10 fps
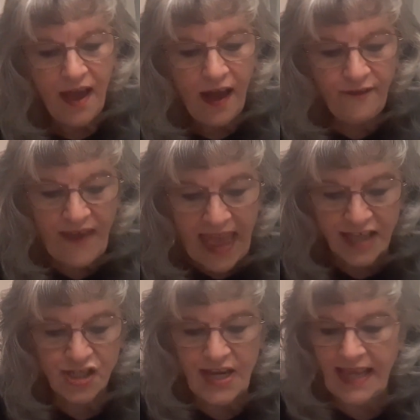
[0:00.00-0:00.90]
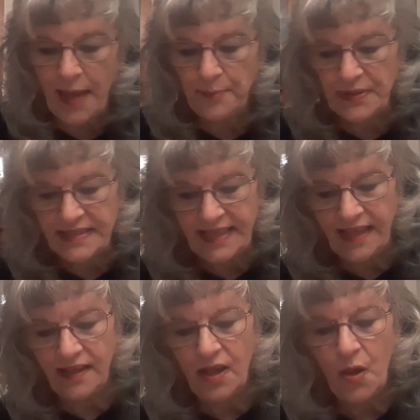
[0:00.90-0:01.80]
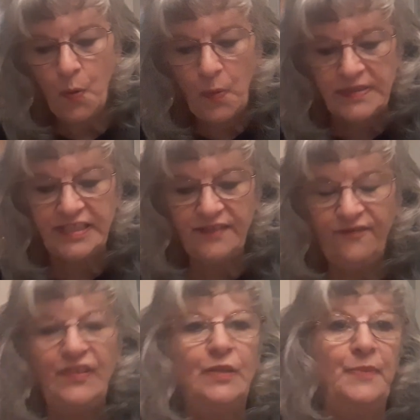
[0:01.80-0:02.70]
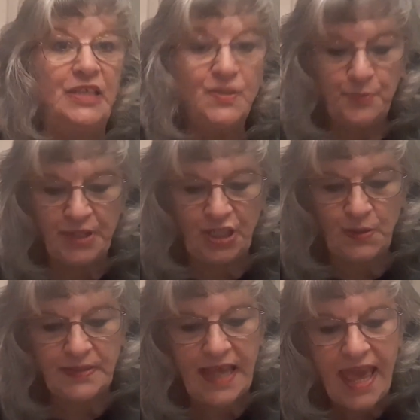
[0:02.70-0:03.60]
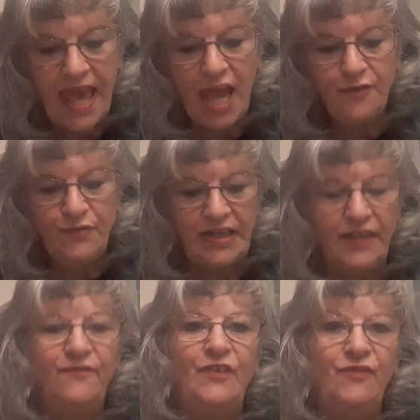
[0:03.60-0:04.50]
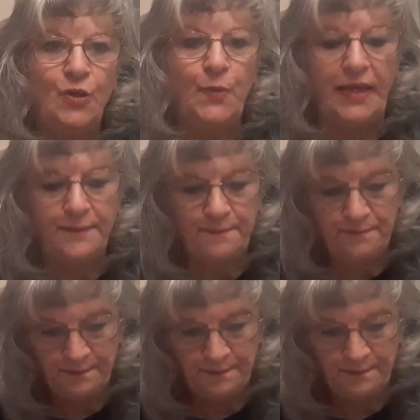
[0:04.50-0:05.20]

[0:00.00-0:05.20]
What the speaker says: of hashtag and percent once the film is produced and ready for viewing.